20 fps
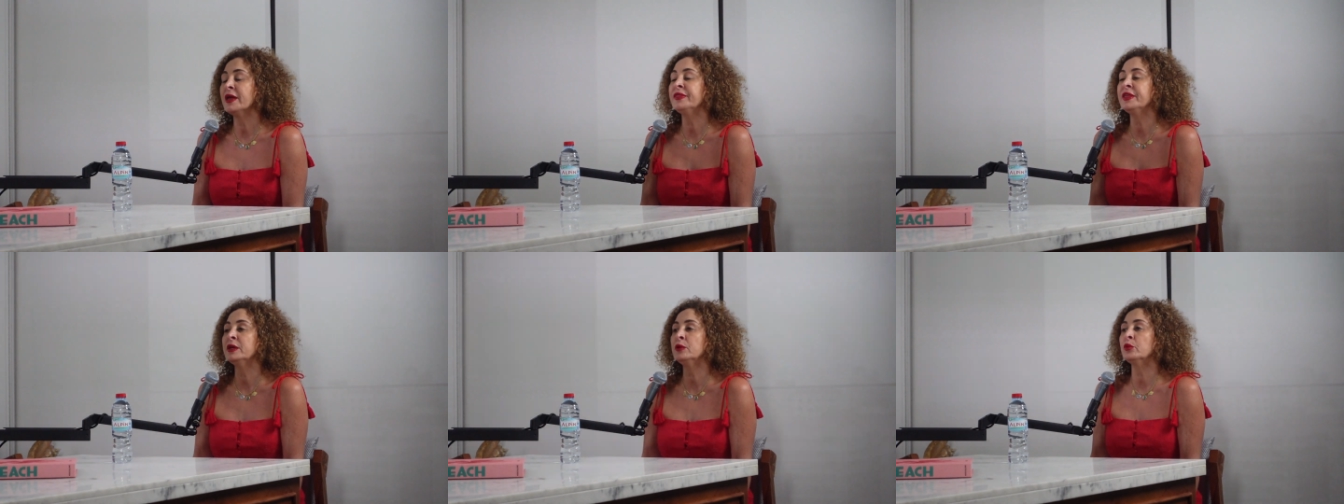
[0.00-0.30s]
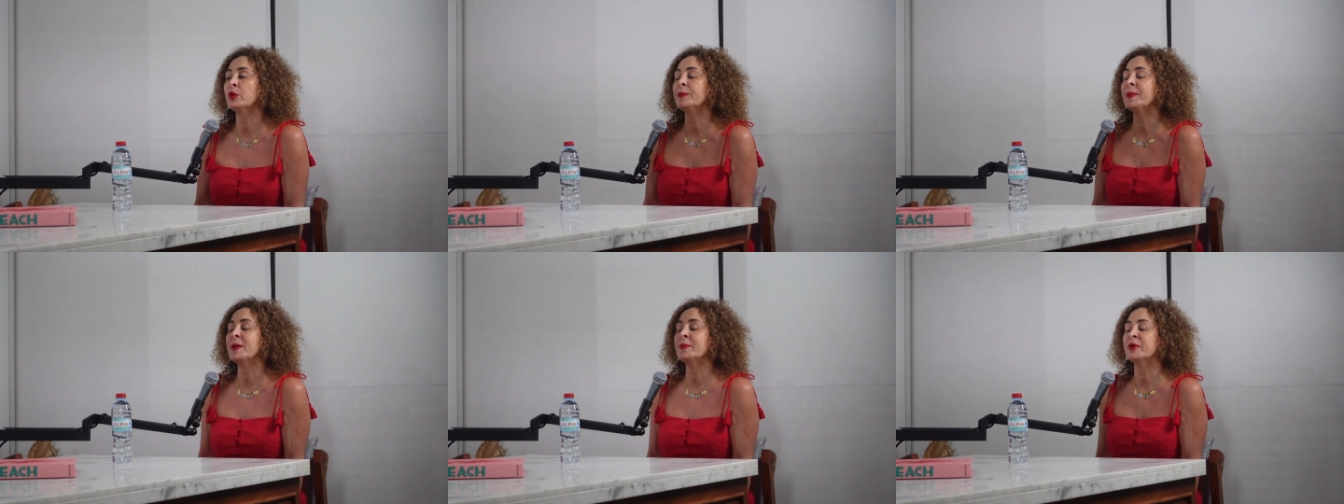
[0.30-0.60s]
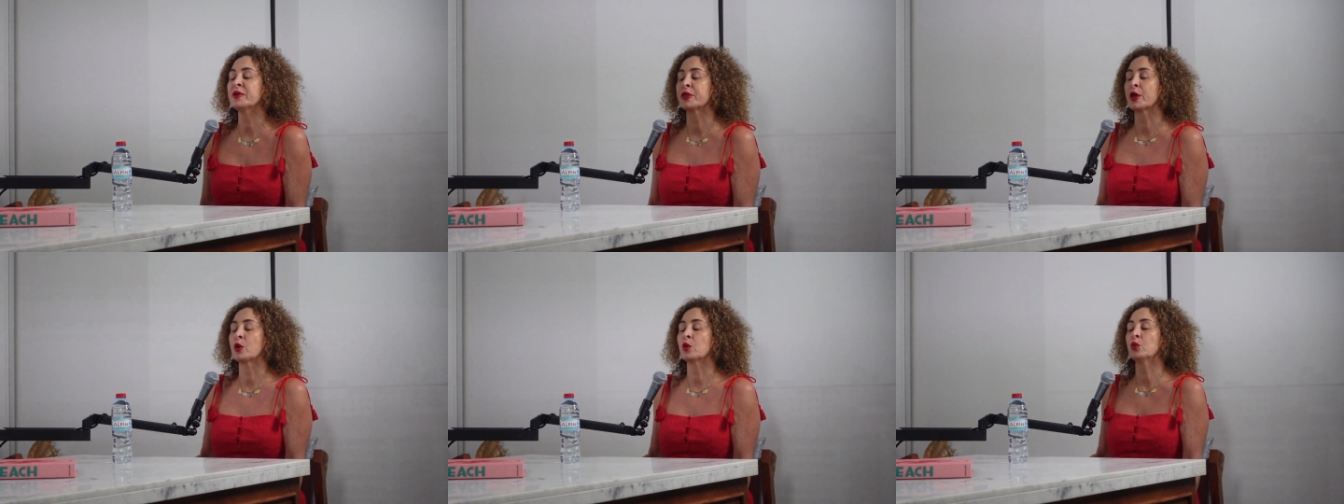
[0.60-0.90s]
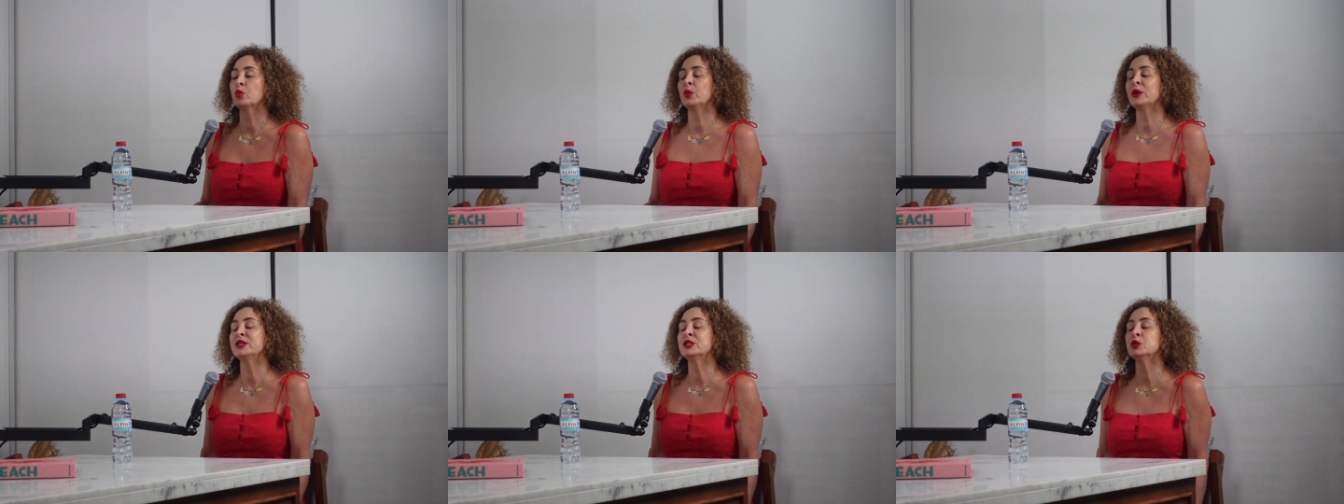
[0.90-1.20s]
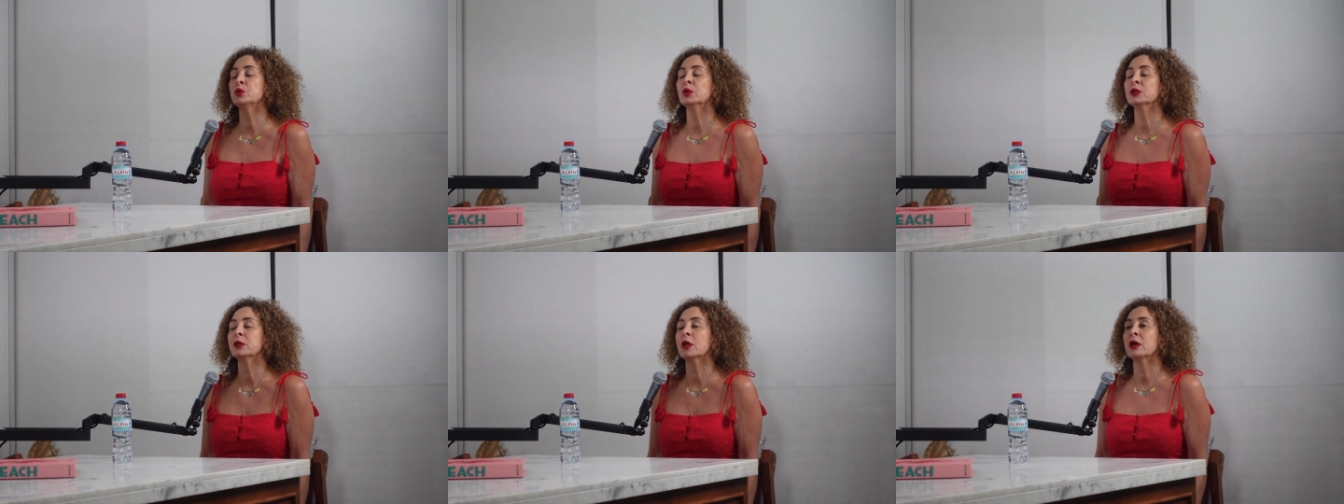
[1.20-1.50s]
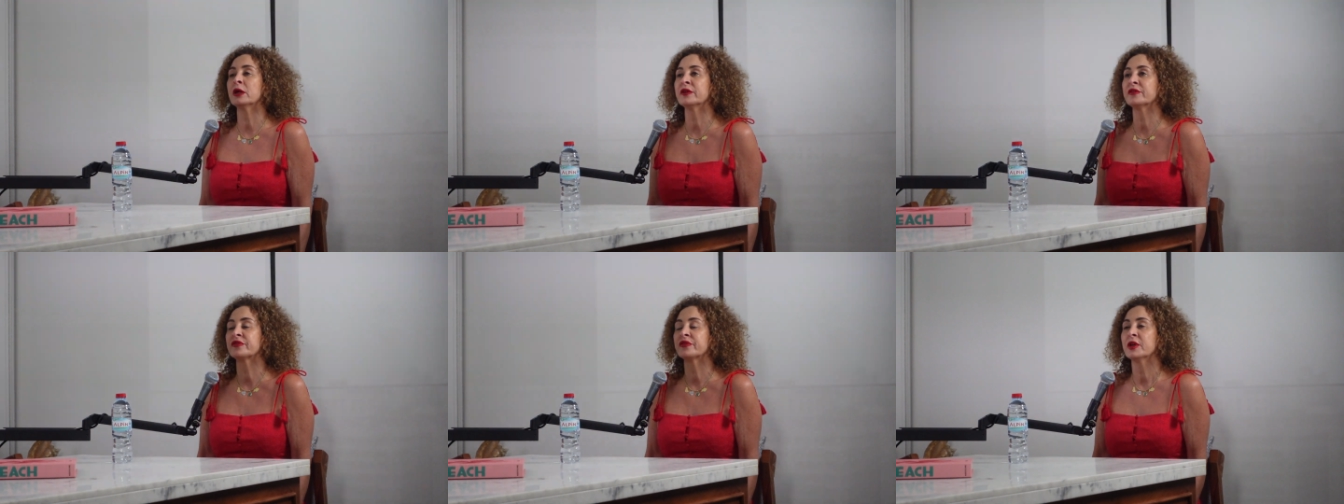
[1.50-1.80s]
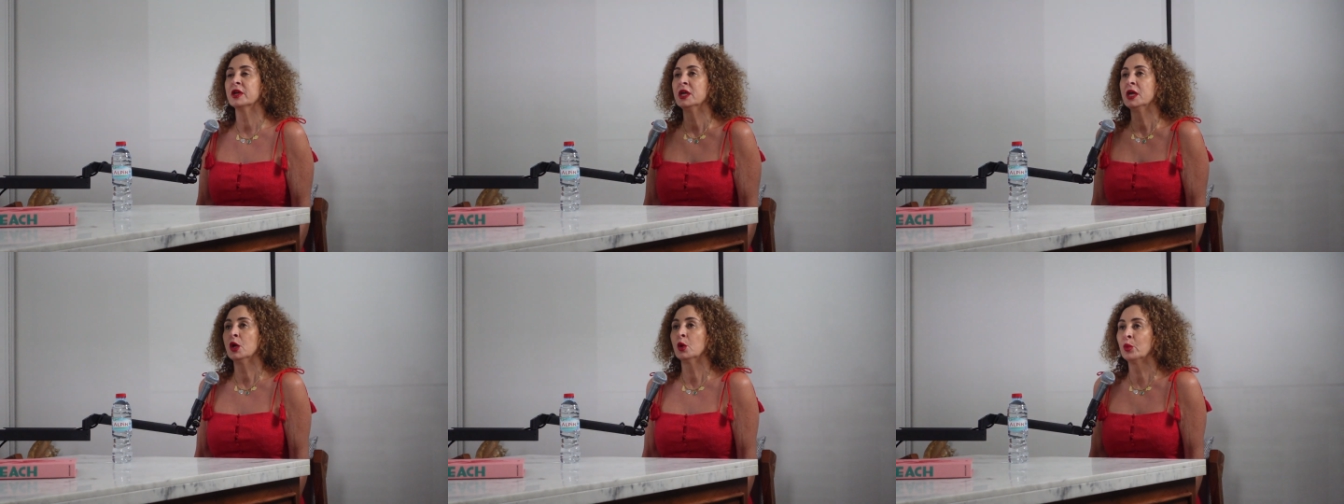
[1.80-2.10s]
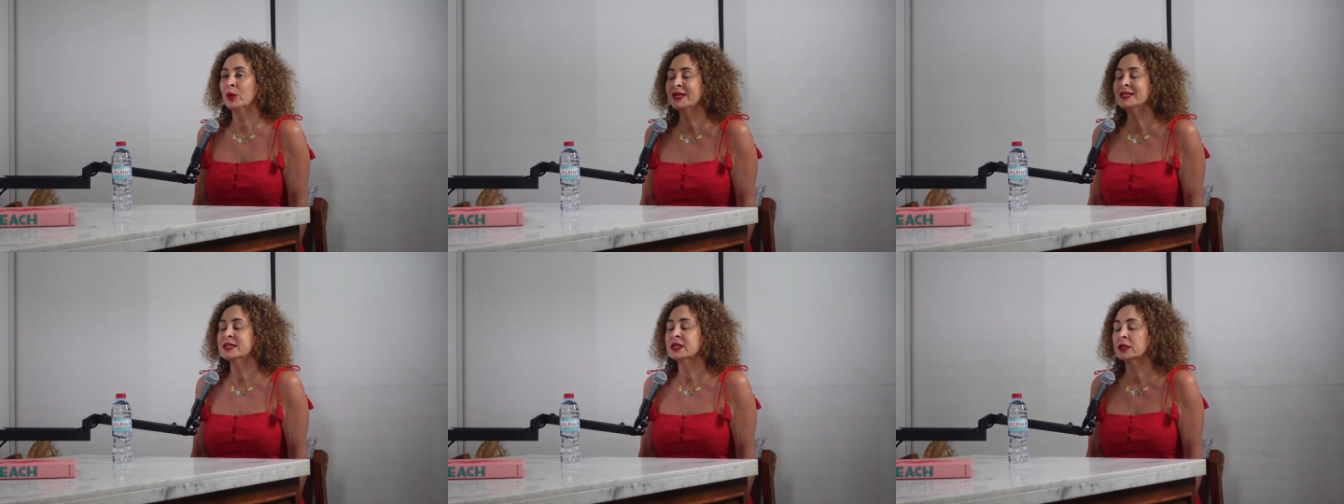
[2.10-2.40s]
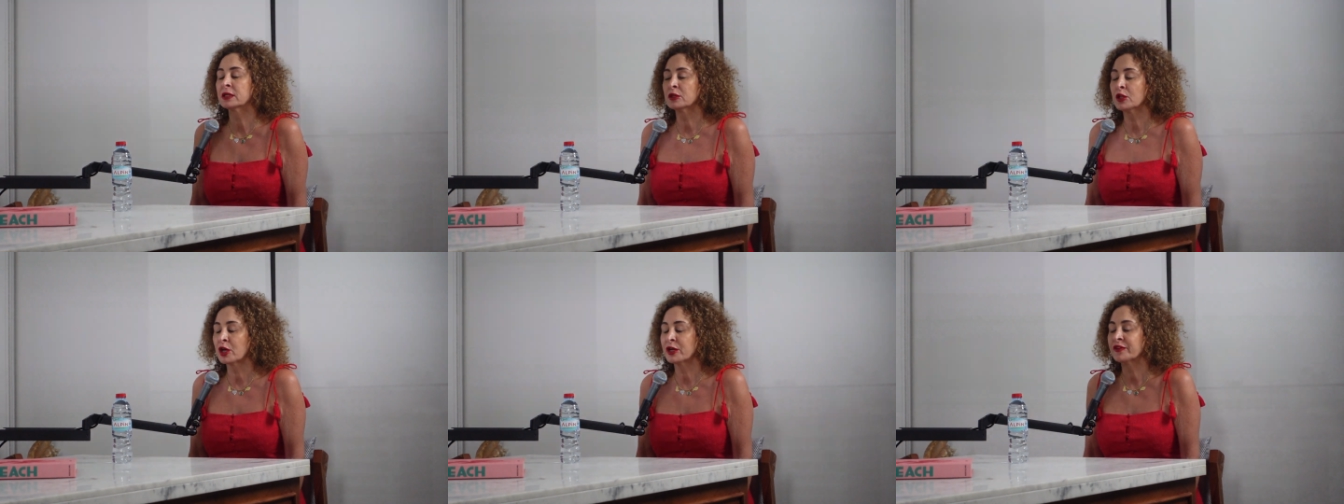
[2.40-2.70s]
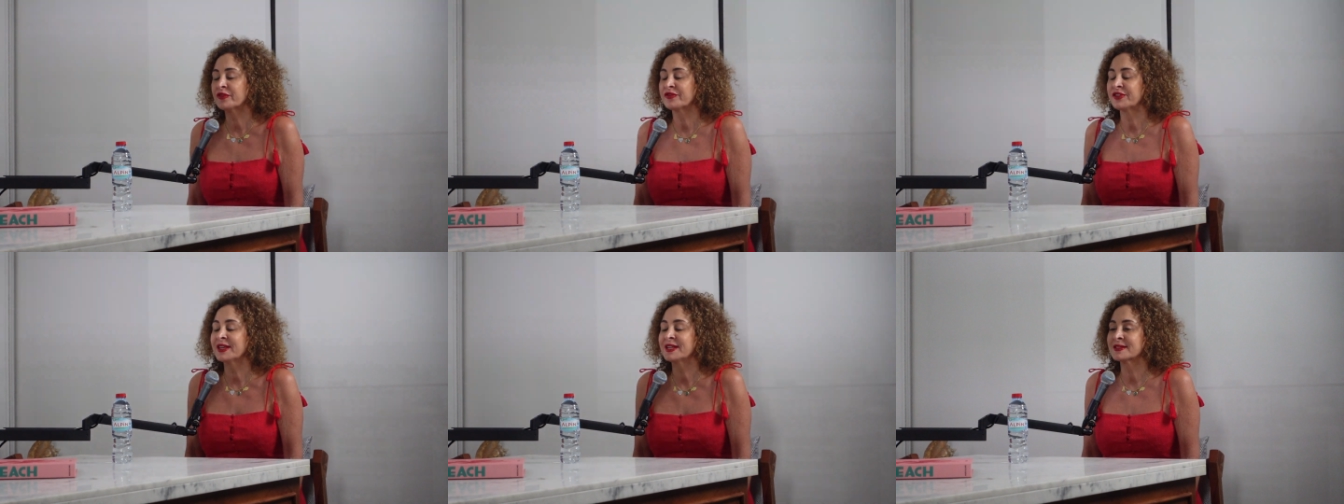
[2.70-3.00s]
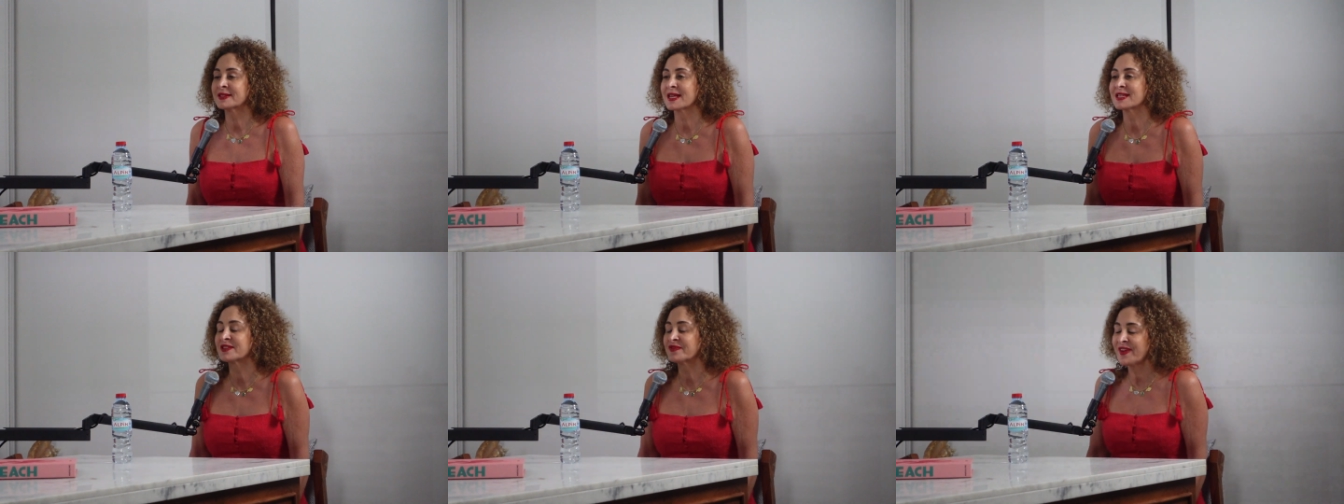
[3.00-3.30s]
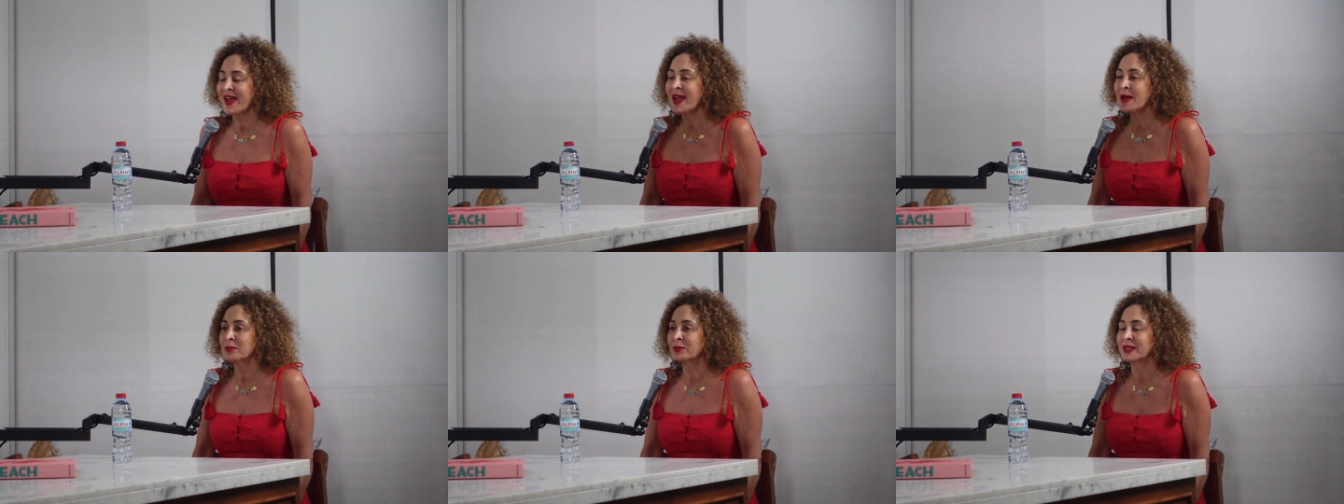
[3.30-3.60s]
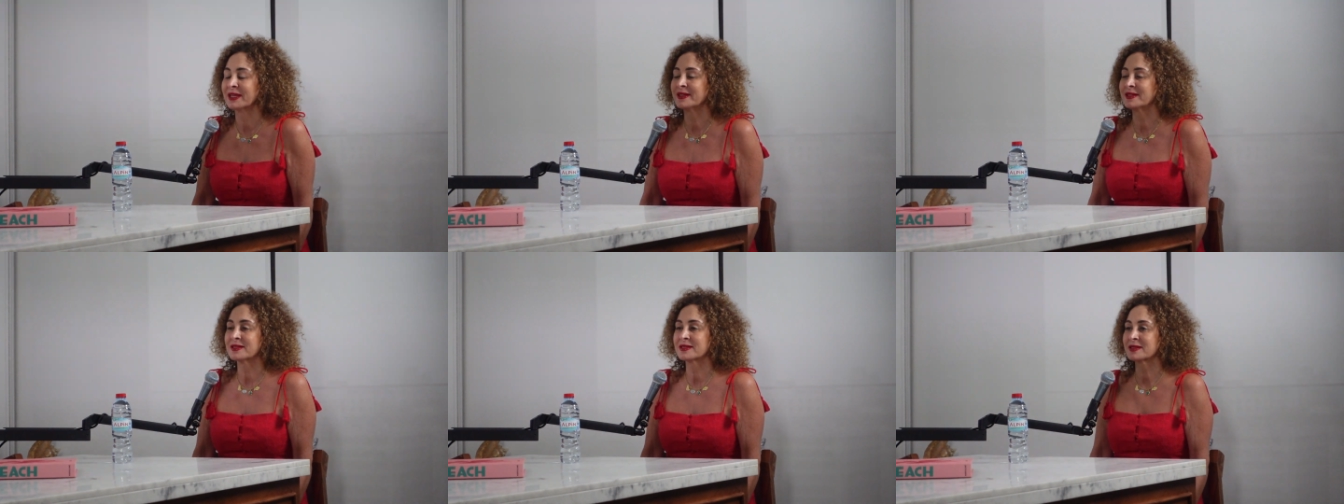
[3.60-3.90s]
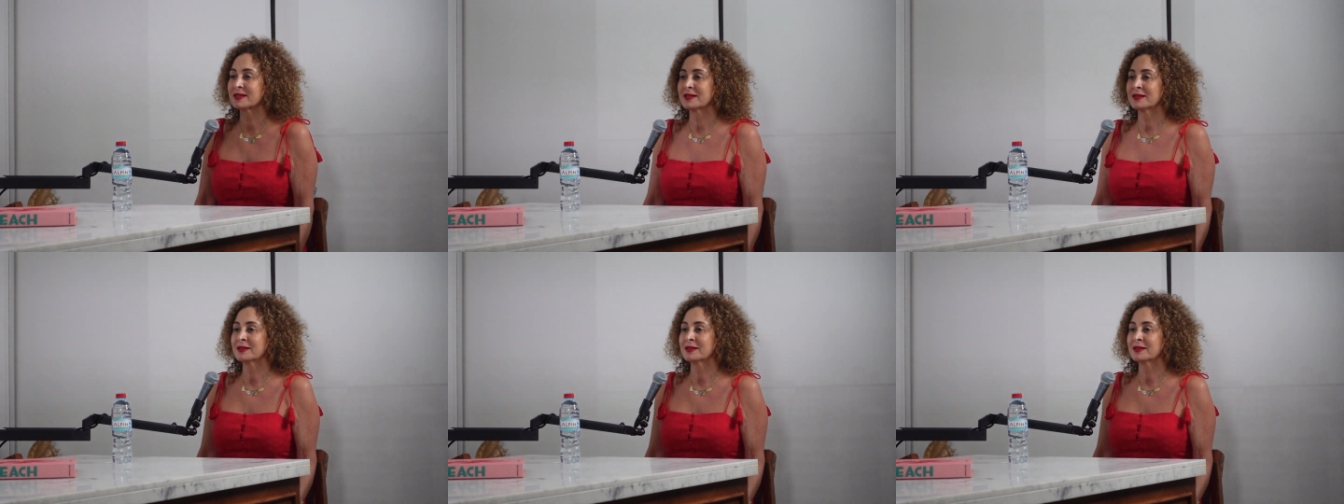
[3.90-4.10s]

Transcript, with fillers: and then remember though, we do a lot of we did a lot of things as families.